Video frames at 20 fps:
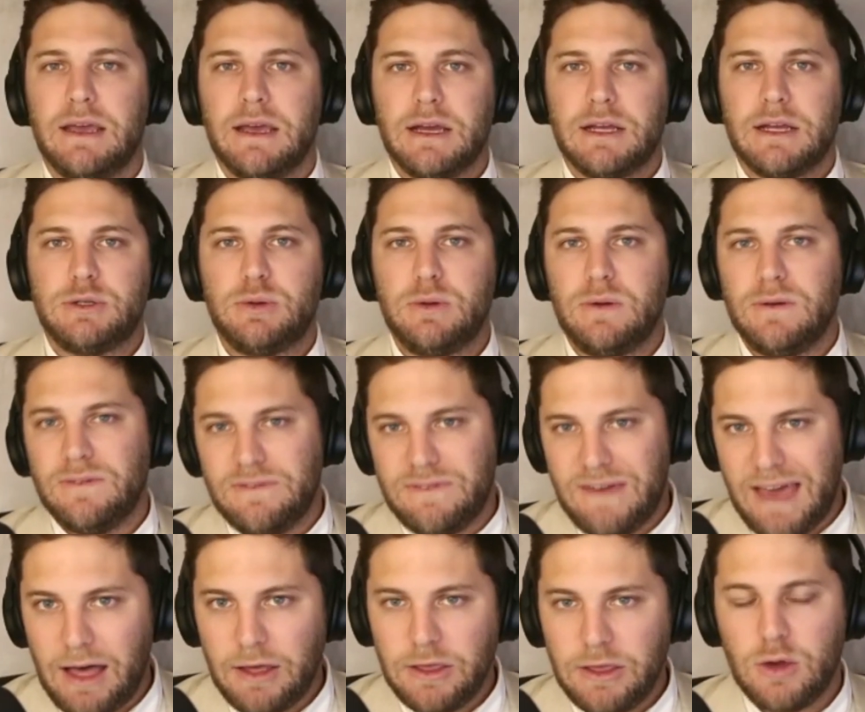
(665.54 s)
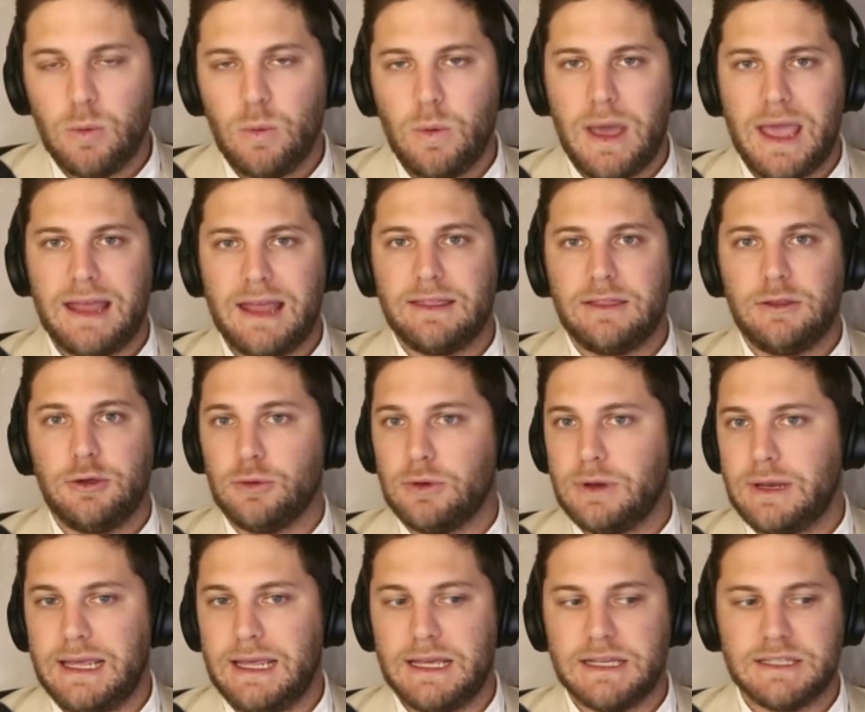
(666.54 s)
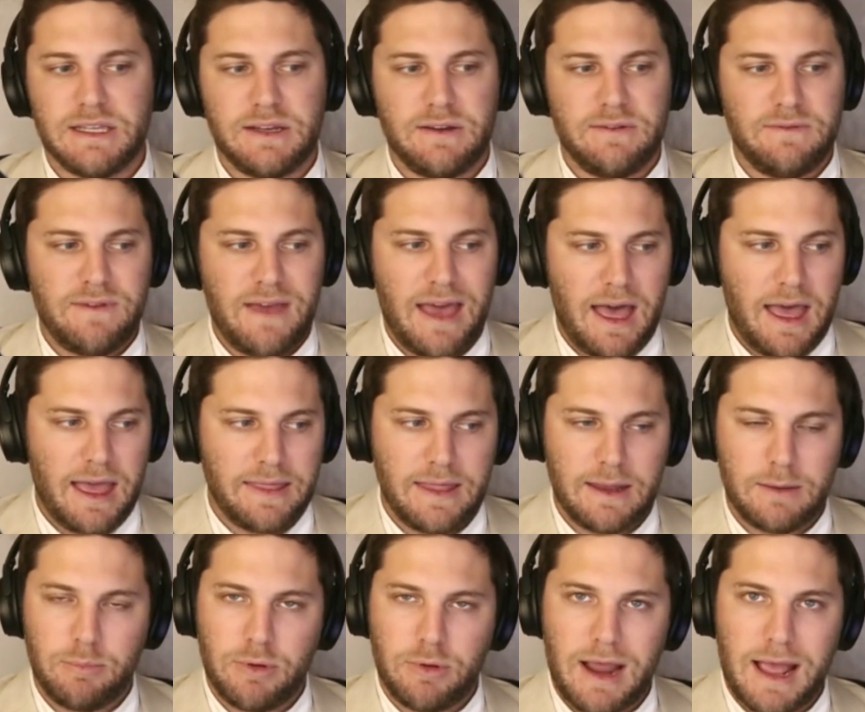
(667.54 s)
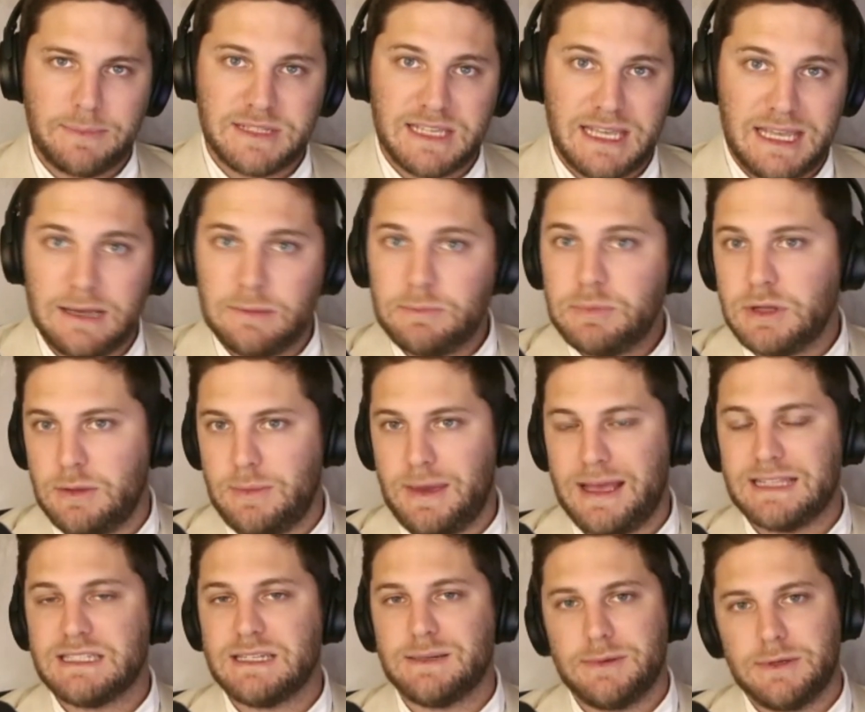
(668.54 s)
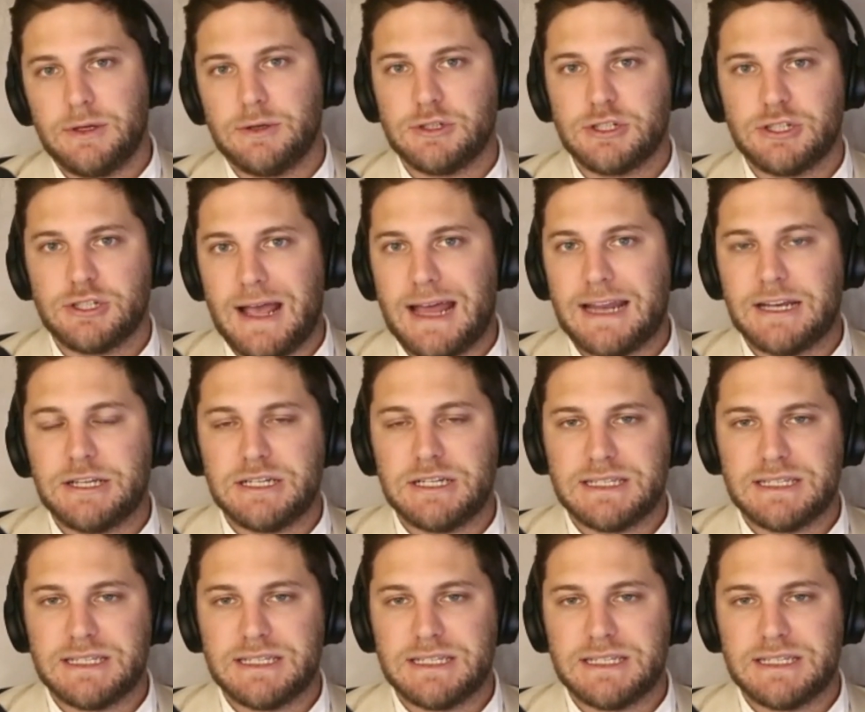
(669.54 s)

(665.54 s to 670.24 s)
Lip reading: to evaluate your needs and and then perhaps implement some of those strategies